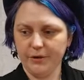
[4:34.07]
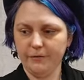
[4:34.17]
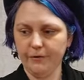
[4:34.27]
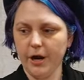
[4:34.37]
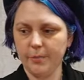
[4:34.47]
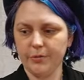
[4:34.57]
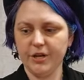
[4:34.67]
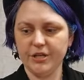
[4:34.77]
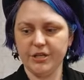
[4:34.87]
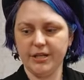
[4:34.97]
for
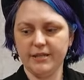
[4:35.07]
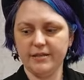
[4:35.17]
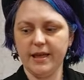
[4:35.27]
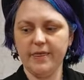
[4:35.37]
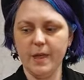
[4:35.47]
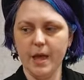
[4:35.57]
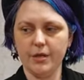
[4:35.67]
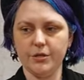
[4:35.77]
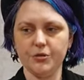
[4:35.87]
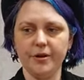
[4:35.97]
operations and
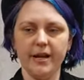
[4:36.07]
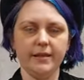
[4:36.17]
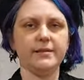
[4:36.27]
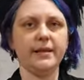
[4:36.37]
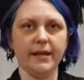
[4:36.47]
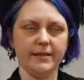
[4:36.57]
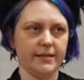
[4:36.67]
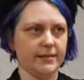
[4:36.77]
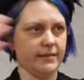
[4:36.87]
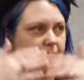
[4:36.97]
then train the
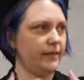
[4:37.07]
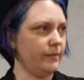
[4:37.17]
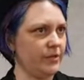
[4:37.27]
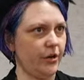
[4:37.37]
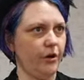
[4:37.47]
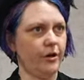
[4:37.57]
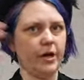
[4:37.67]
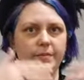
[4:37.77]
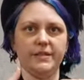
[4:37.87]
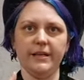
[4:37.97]
scientists and get them to all
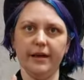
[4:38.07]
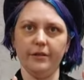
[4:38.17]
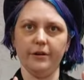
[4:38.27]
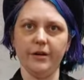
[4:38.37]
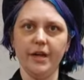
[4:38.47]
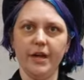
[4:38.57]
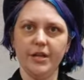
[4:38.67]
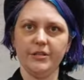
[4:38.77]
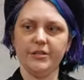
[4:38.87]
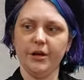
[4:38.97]
come together.
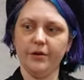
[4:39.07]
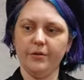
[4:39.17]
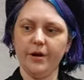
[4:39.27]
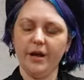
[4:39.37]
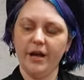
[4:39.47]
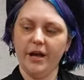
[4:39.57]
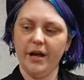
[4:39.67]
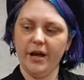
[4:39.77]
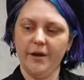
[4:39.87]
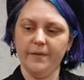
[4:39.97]
So
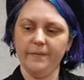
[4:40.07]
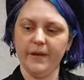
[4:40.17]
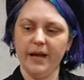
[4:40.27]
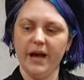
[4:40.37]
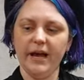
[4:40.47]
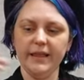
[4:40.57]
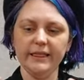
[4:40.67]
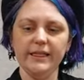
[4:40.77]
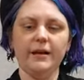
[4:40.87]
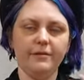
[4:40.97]
um, I
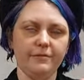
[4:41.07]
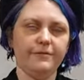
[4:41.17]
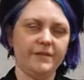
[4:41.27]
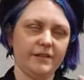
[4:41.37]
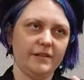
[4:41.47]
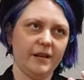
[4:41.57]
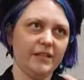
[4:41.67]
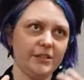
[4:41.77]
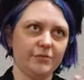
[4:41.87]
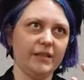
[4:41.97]
loved, I
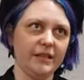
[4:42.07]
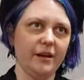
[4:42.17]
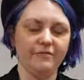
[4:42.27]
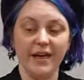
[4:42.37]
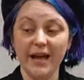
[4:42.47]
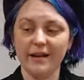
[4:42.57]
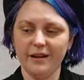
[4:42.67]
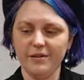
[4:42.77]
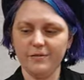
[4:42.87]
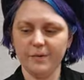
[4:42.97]
just really love that
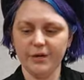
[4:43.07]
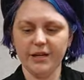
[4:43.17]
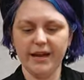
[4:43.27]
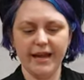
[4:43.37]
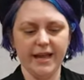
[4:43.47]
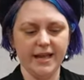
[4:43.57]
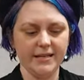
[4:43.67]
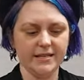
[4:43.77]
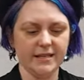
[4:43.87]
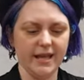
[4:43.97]
kind of work.
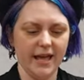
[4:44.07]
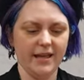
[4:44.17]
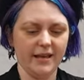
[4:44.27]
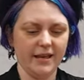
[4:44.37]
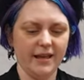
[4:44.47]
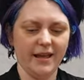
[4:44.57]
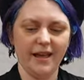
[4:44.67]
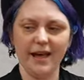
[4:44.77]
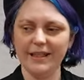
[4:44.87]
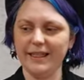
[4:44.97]
And then
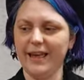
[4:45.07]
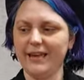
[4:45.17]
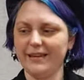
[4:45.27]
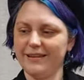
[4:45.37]
I like